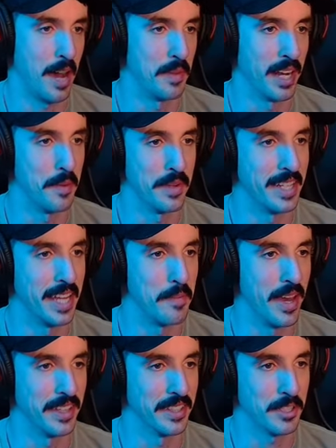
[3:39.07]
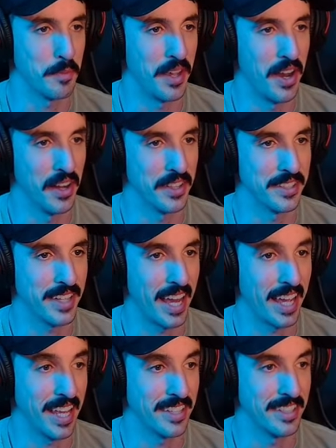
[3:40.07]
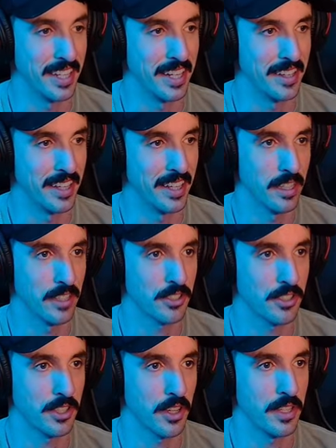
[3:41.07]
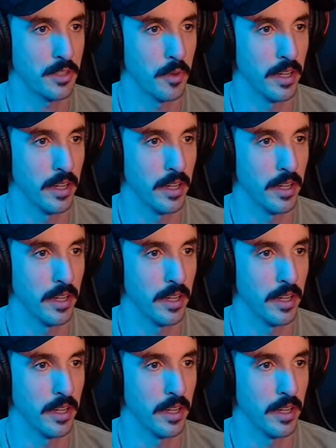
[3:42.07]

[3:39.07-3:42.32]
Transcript: mean, I'm a dead man, let's be honest. I can't see anything. Let's just go this way.